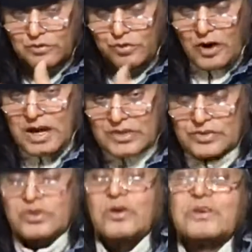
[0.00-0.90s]

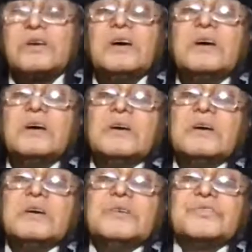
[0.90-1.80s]
focused on
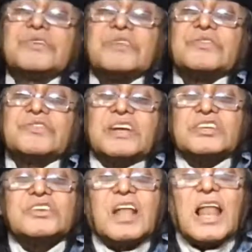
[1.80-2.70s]

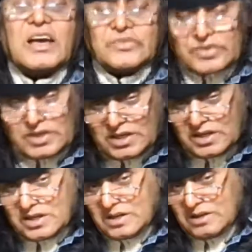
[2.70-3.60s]

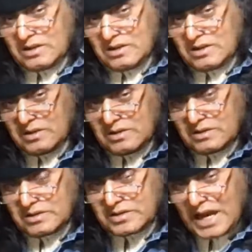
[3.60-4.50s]
sensationalizing
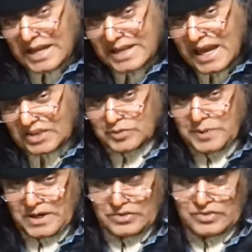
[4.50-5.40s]
tiny
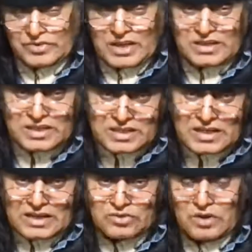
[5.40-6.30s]
aspects that
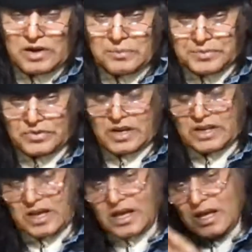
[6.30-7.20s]
didn't actually
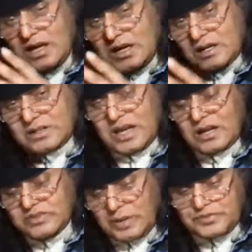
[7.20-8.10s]
represent the
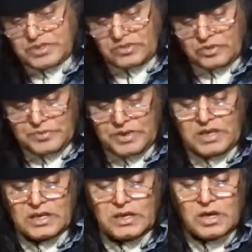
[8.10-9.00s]
real substance of
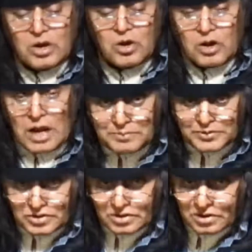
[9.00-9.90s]
the
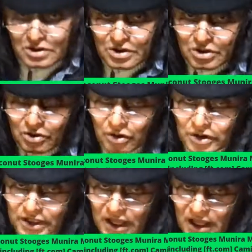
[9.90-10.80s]
corruption
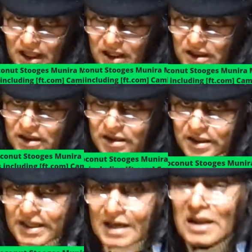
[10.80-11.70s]
called the
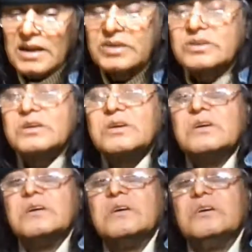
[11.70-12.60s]
English
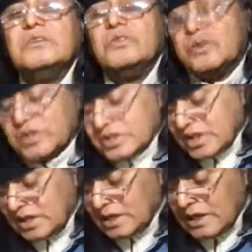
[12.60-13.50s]

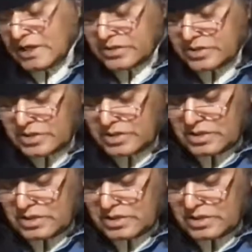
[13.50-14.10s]
judiciary, English